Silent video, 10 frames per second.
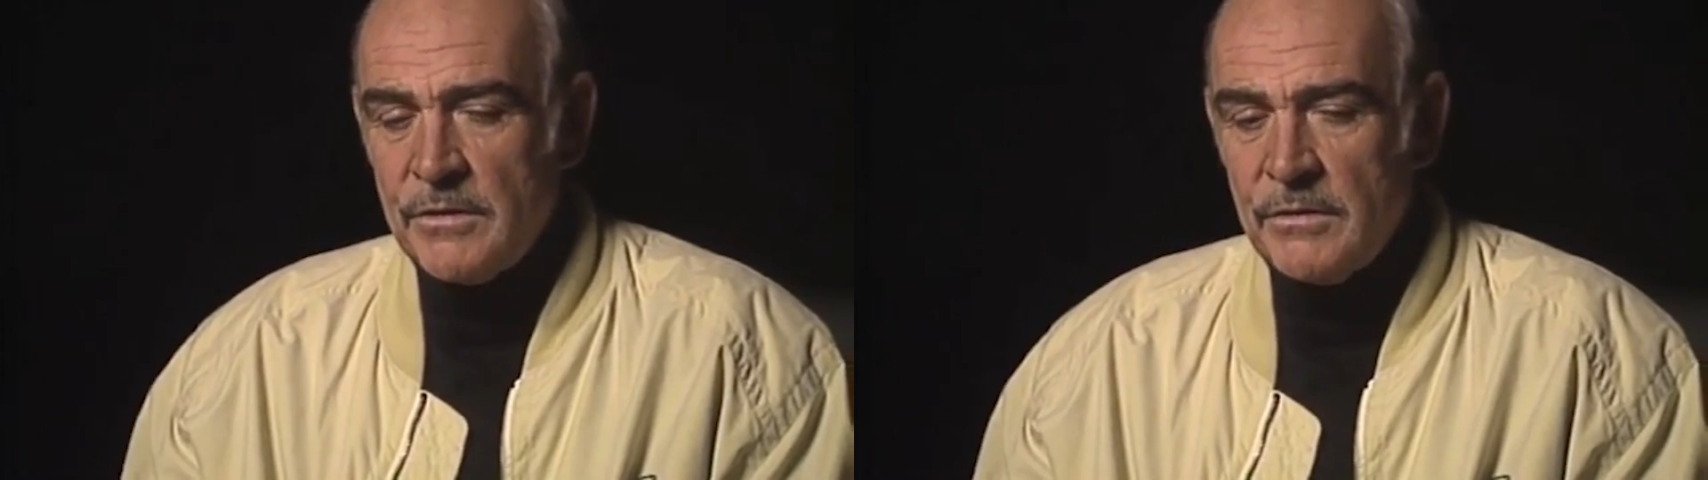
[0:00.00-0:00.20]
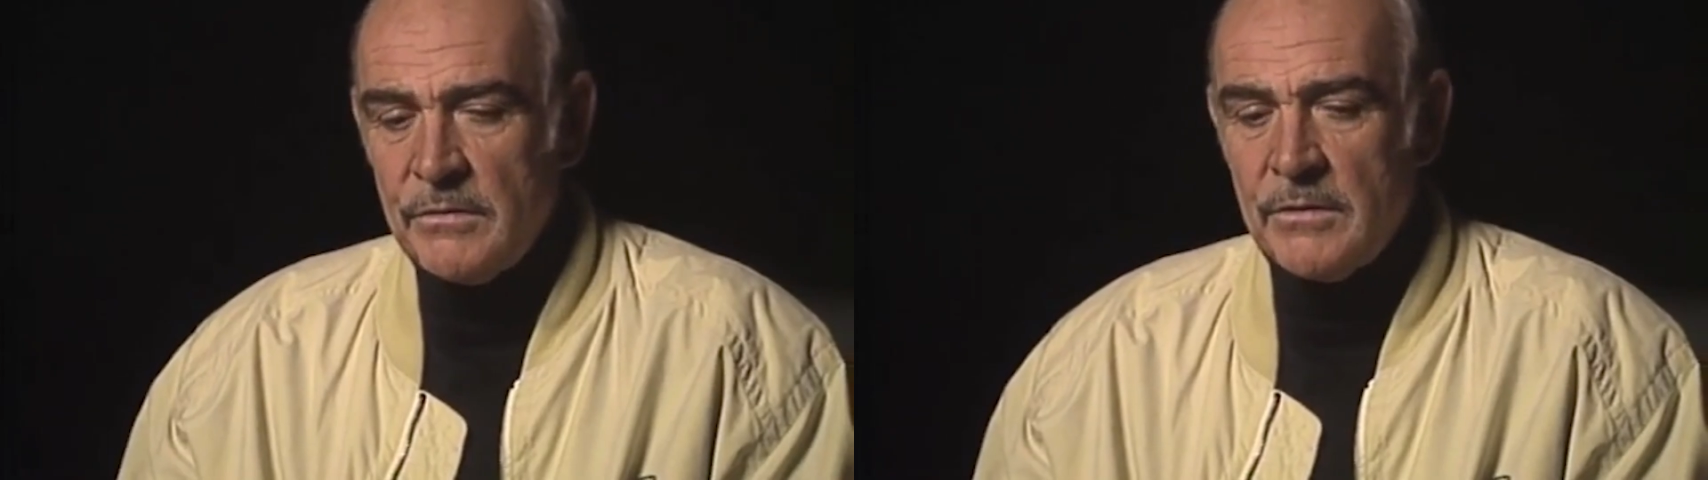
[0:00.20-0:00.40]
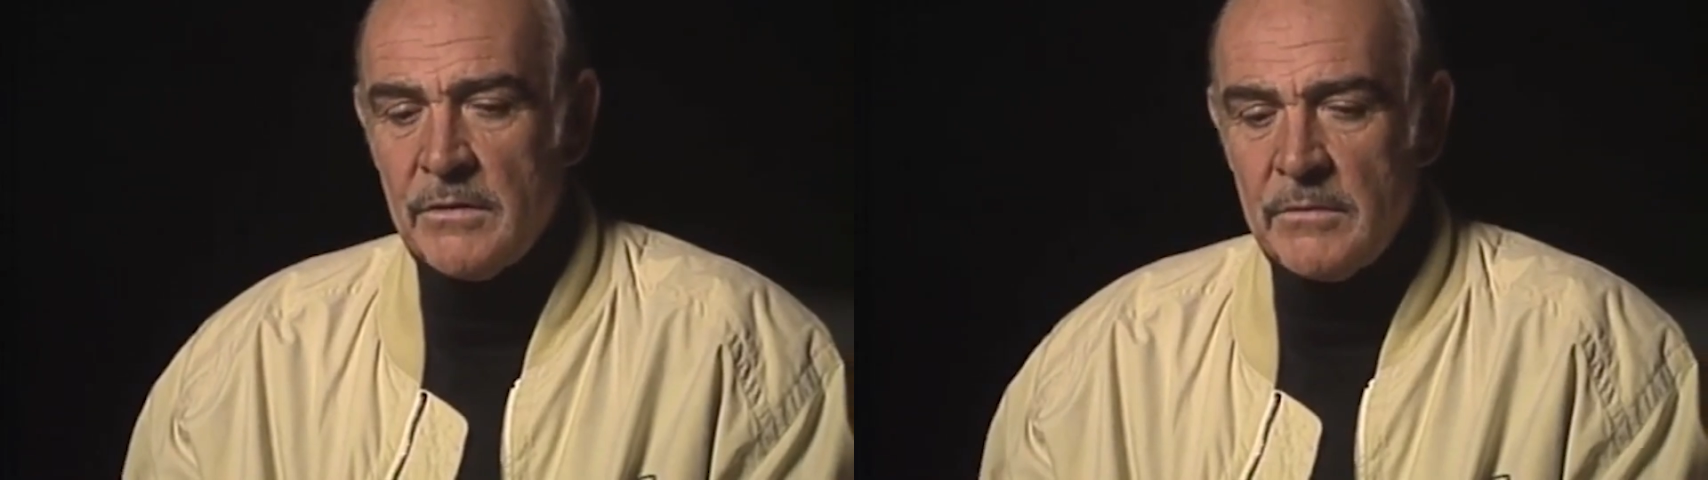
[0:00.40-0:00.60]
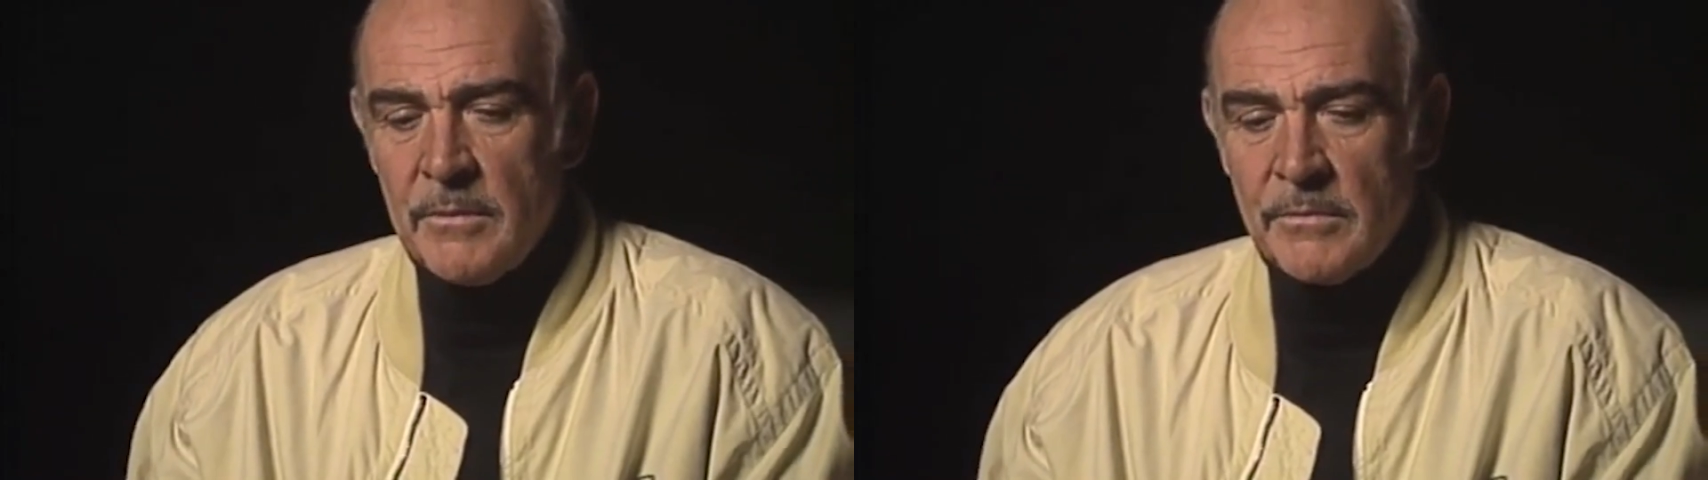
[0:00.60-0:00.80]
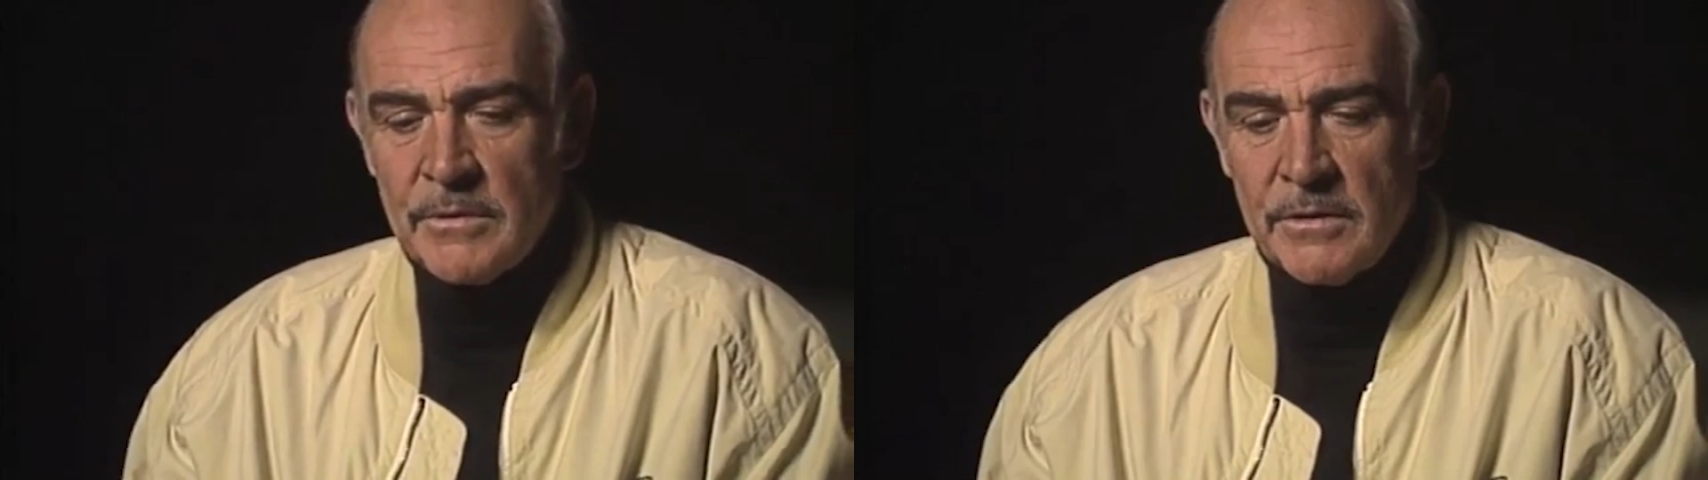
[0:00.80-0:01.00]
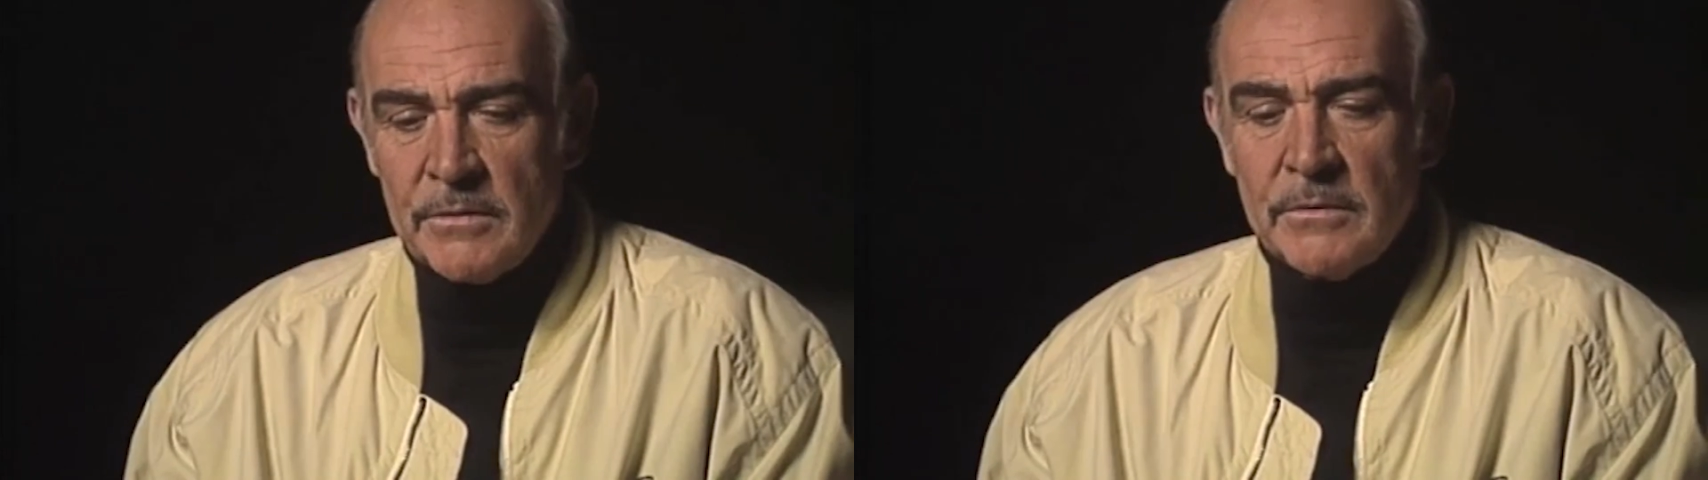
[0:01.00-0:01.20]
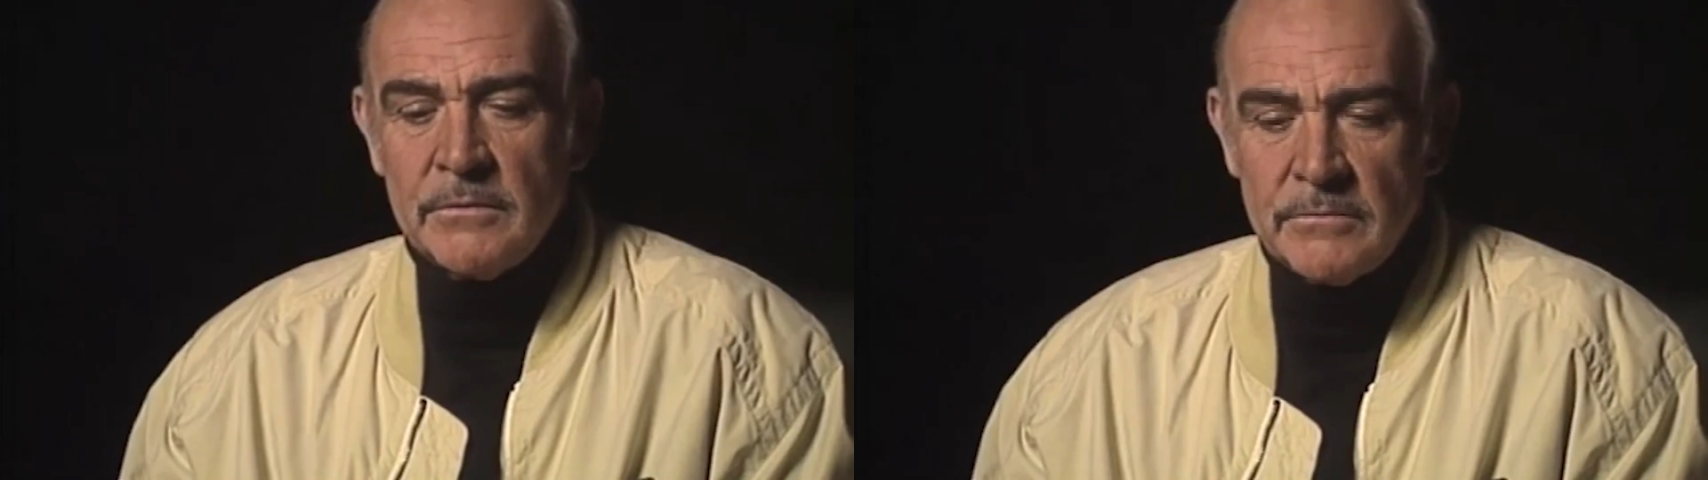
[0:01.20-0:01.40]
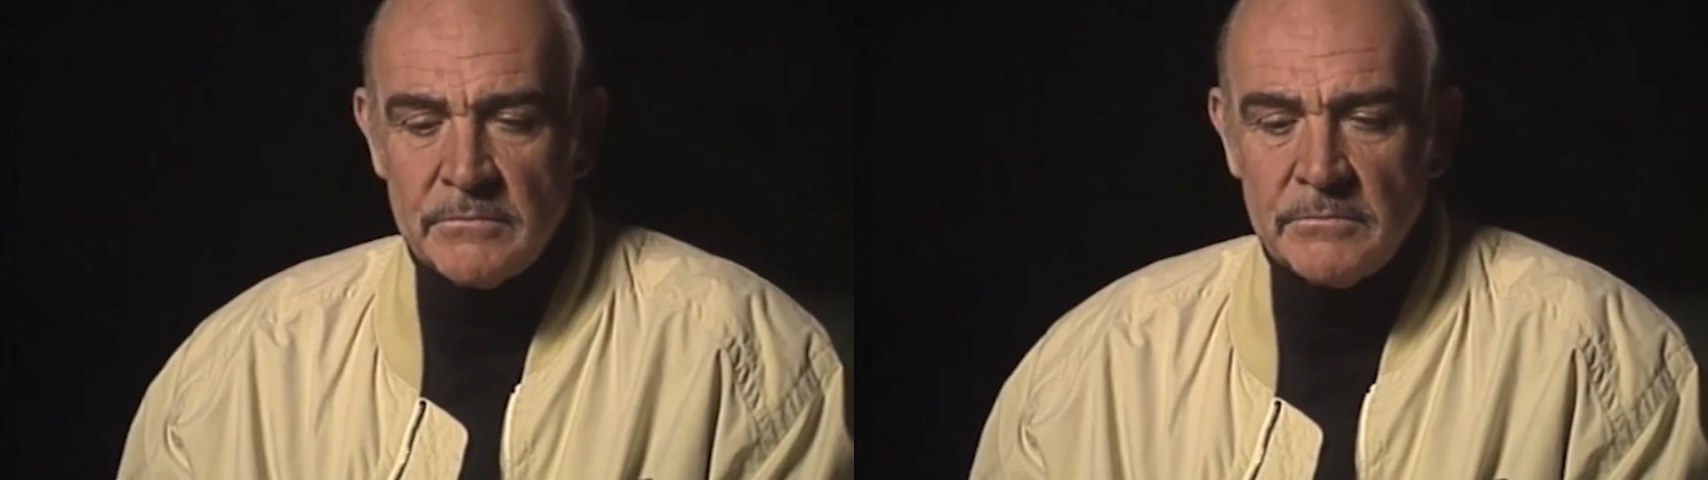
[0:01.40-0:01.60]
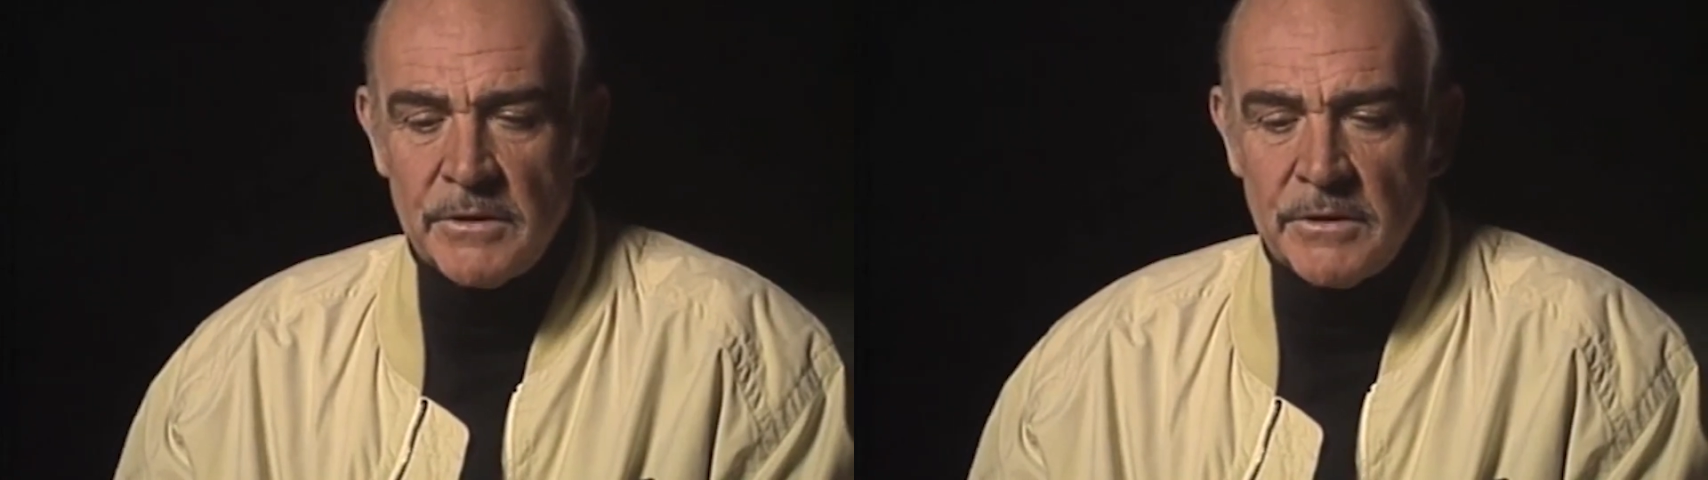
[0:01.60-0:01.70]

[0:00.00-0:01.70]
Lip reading: Connery would state, but